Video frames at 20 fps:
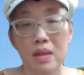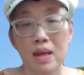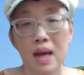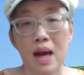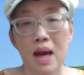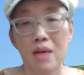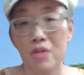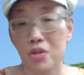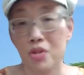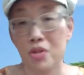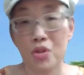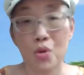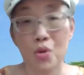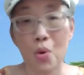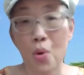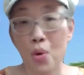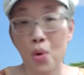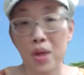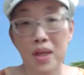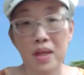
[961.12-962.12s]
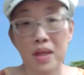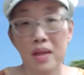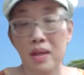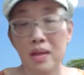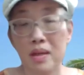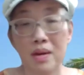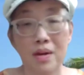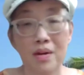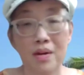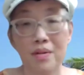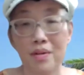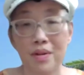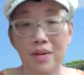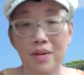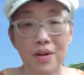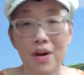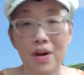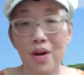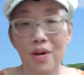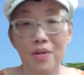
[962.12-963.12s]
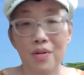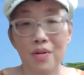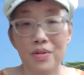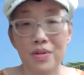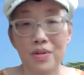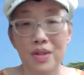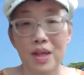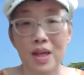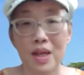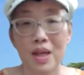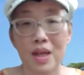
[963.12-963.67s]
how the story goes,